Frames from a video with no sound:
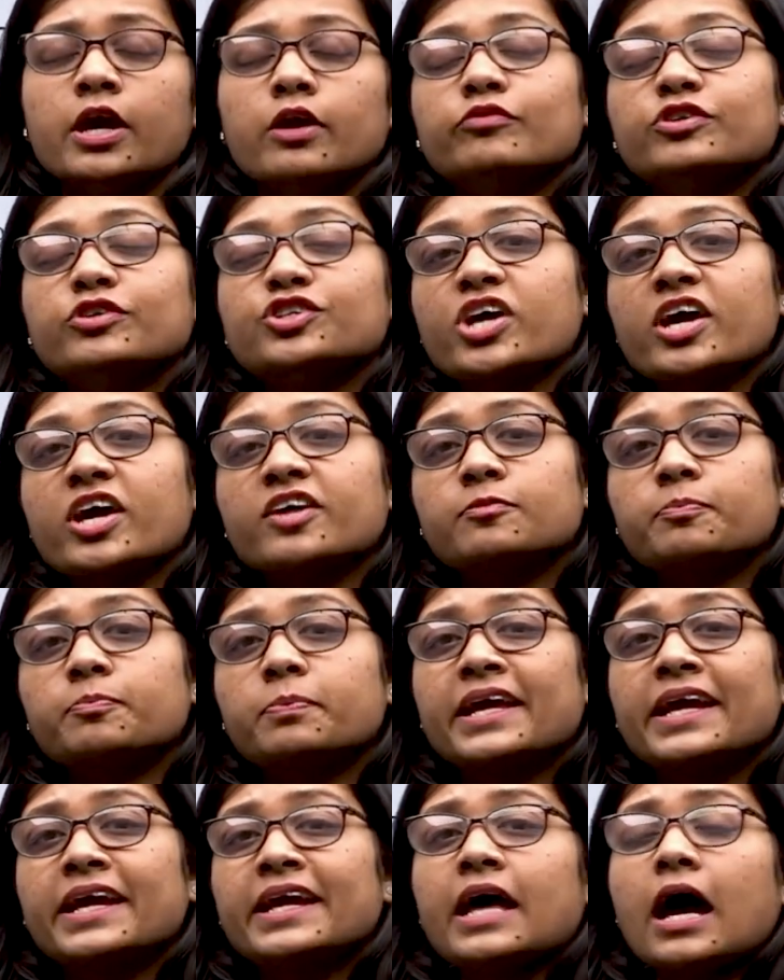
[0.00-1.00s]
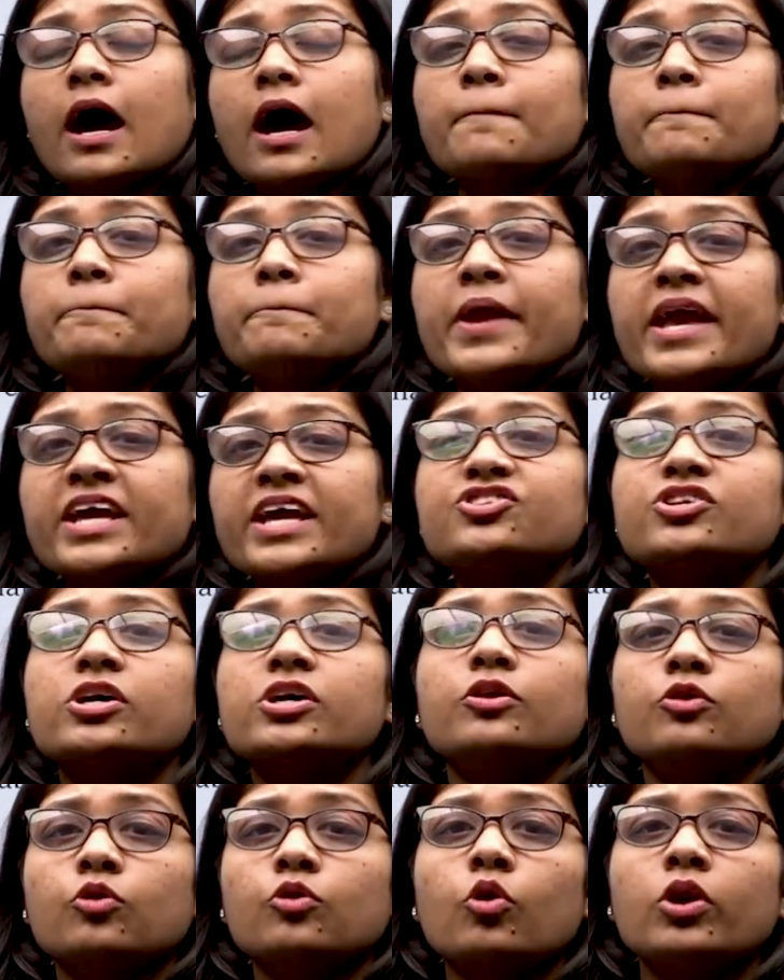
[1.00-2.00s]
which has played a major
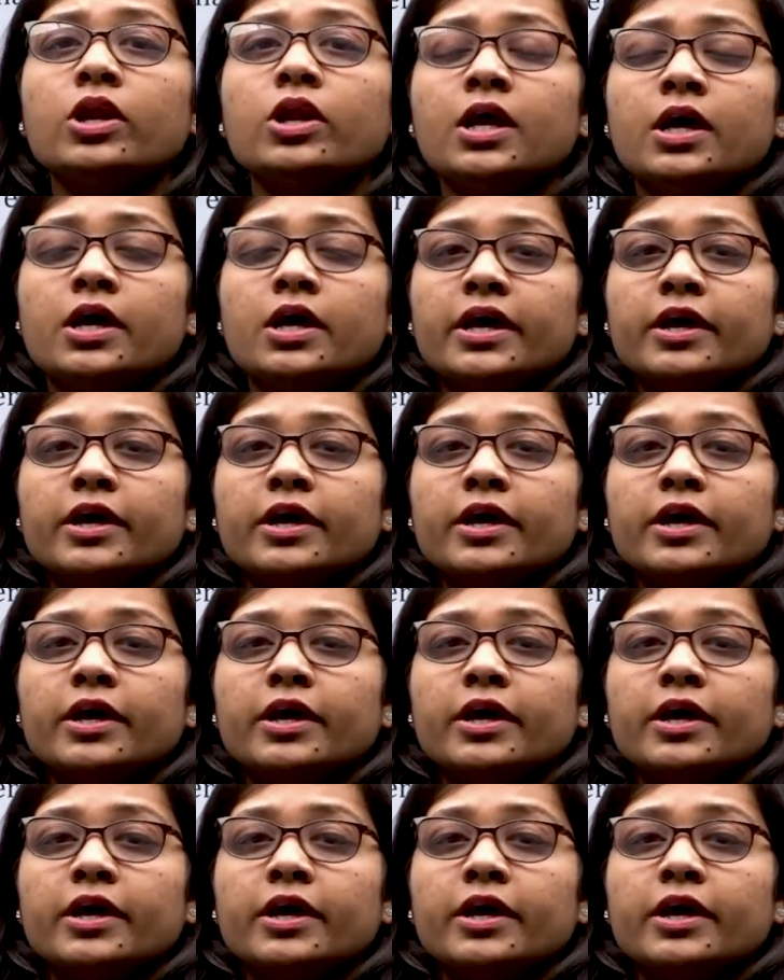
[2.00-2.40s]
role